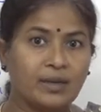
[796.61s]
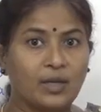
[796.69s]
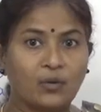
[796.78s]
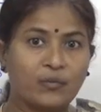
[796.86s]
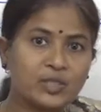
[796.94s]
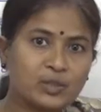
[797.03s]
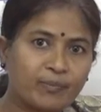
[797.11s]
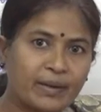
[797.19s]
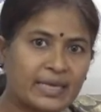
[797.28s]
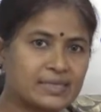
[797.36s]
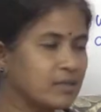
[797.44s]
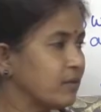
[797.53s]
Now which
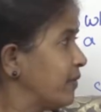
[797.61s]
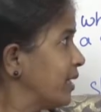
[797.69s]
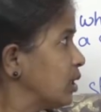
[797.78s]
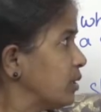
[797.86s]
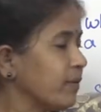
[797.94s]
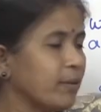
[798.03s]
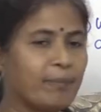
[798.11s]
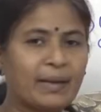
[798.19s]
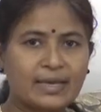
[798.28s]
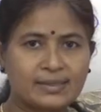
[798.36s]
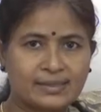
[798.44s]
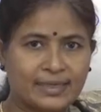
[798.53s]
place? Where did we
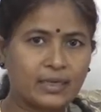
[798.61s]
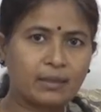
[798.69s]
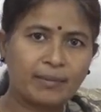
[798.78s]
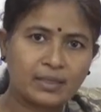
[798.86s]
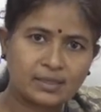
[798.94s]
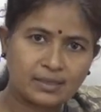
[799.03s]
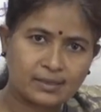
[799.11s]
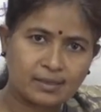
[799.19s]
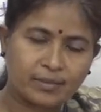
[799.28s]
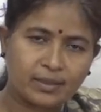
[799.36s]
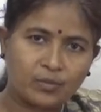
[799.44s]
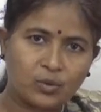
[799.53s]
place? Ekkada place chestam
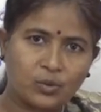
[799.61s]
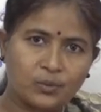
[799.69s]
manamu?